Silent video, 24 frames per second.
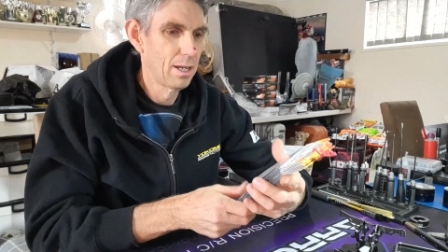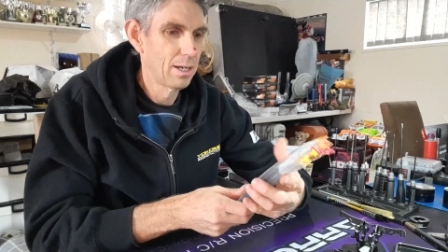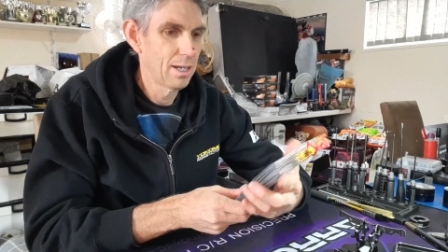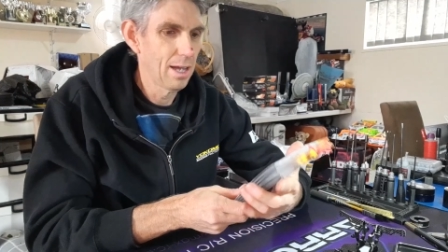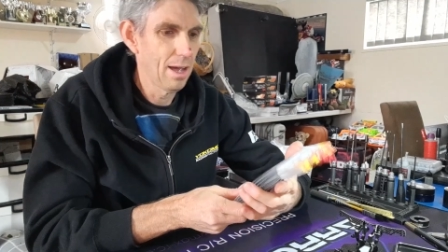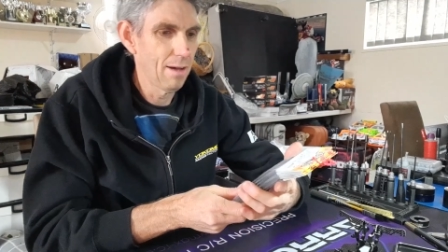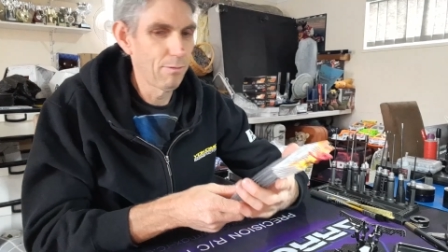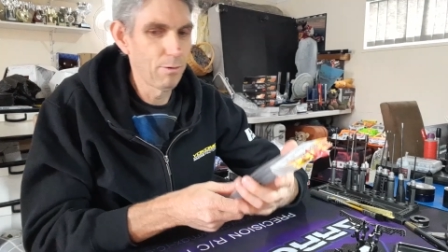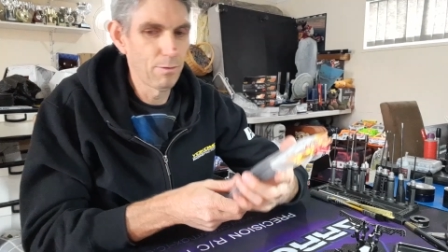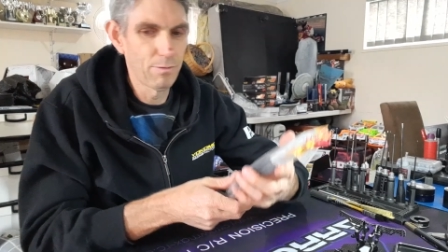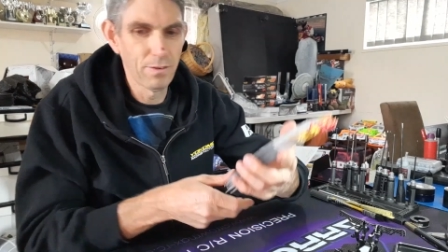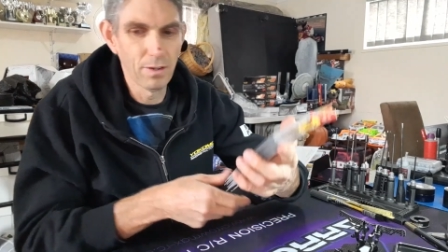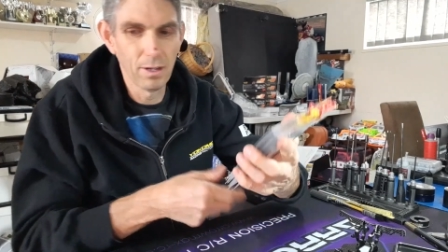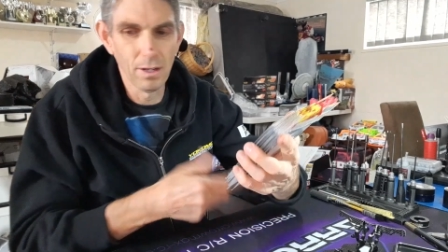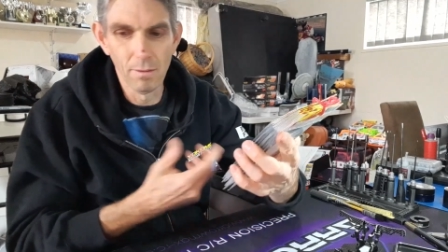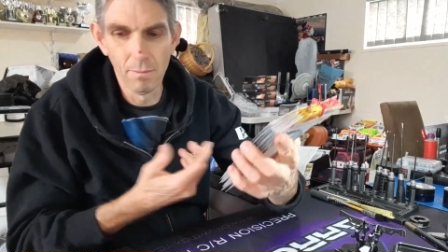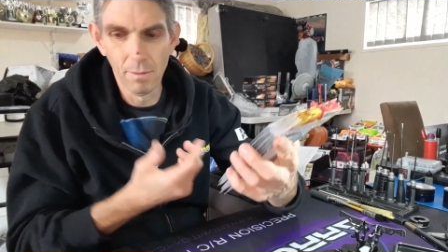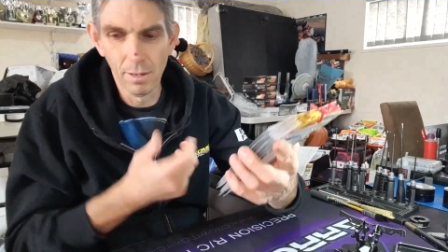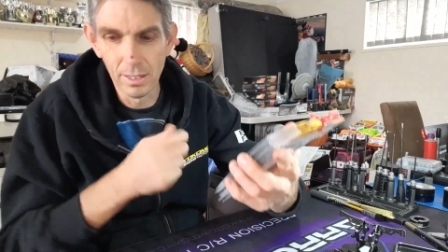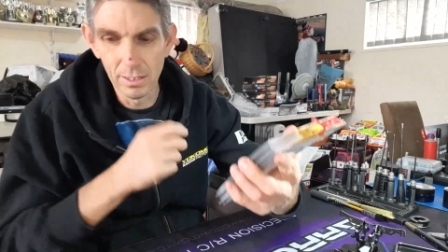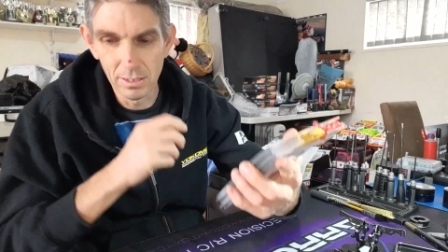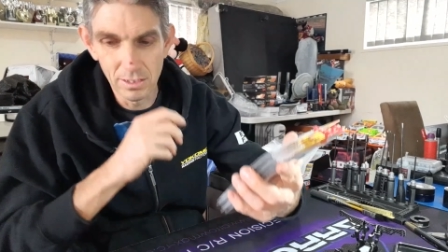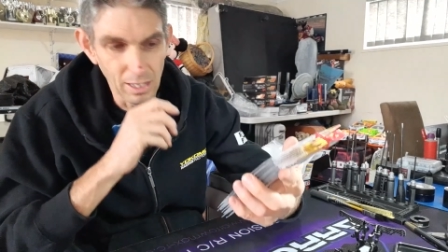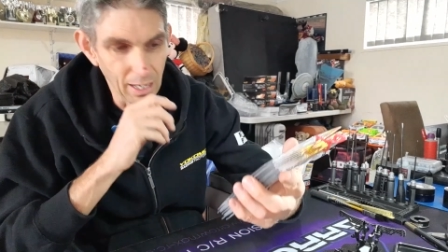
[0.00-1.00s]
The other thing I
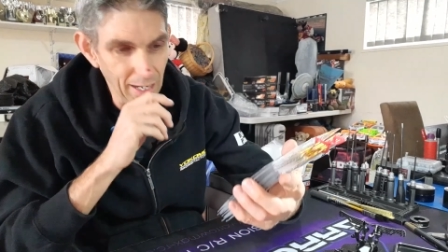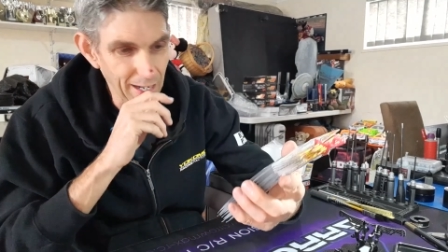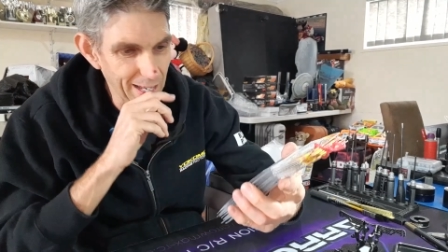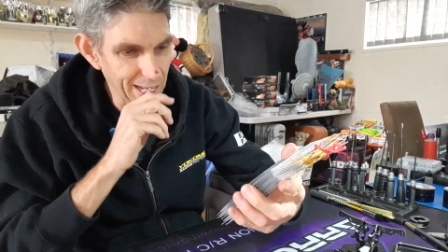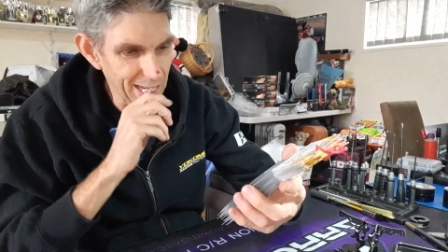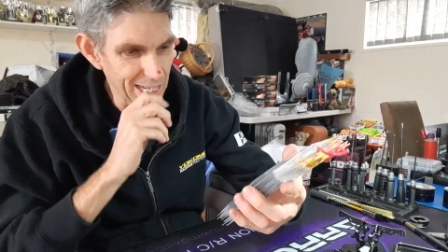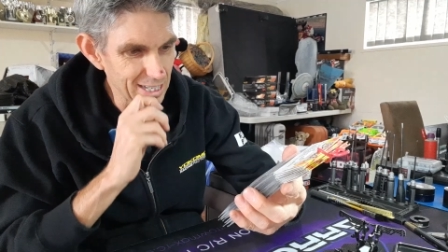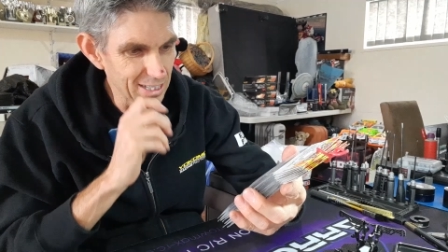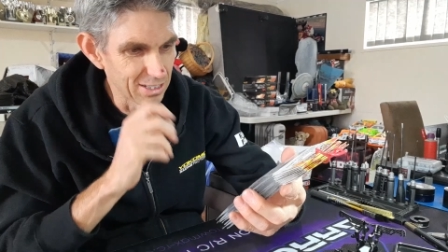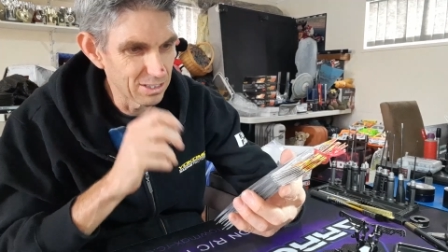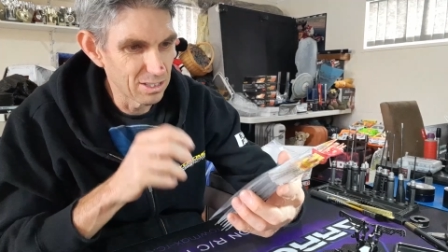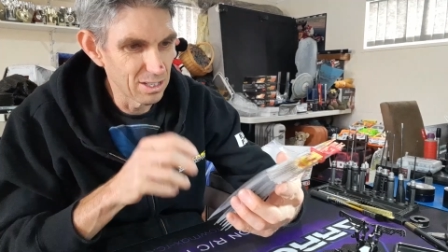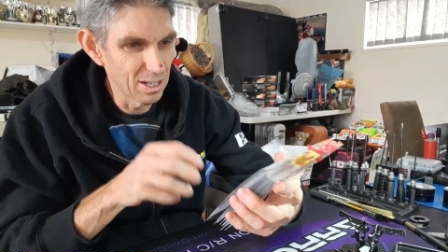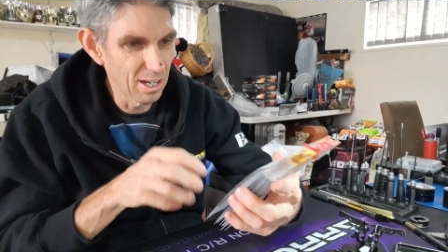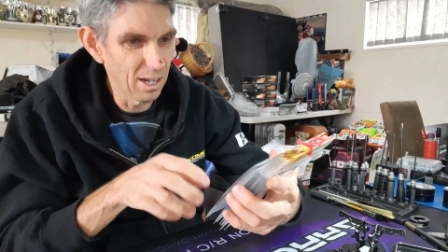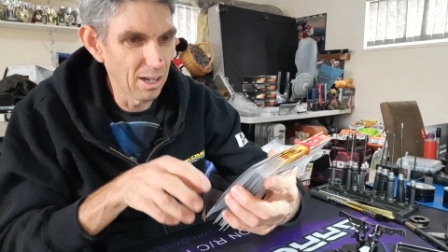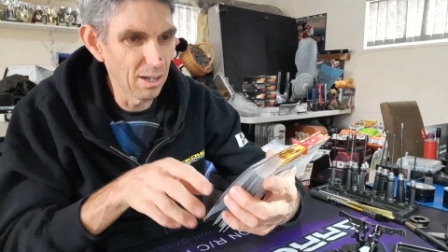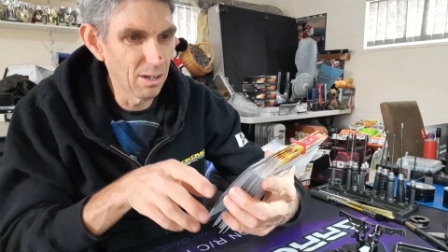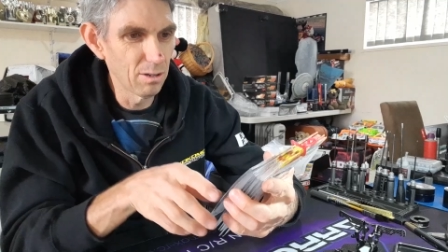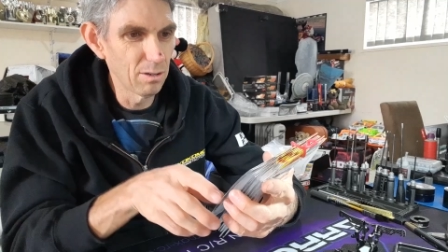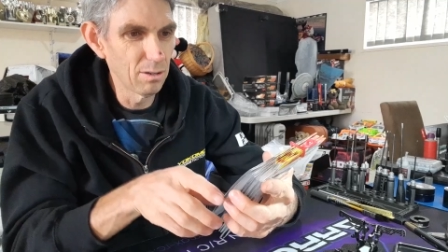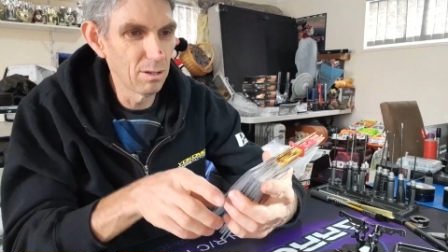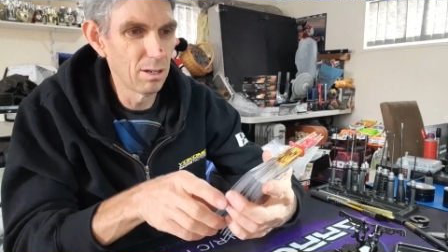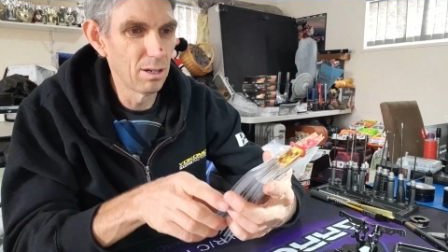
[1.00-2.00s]
wanted to let you
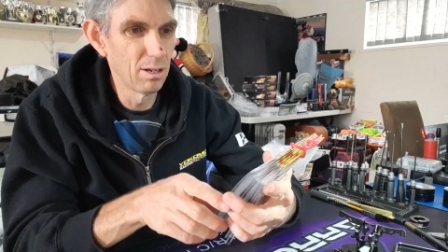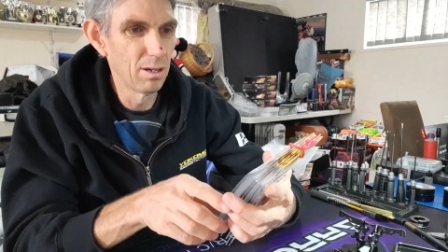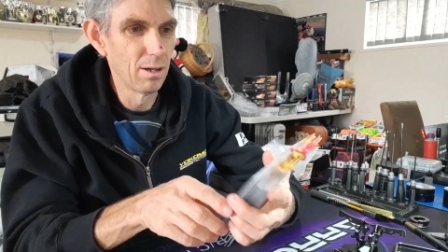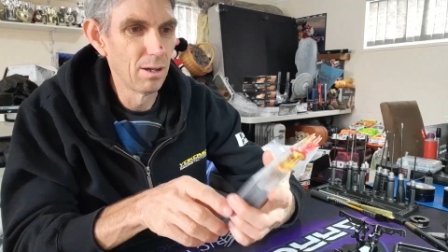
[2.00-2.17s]
know,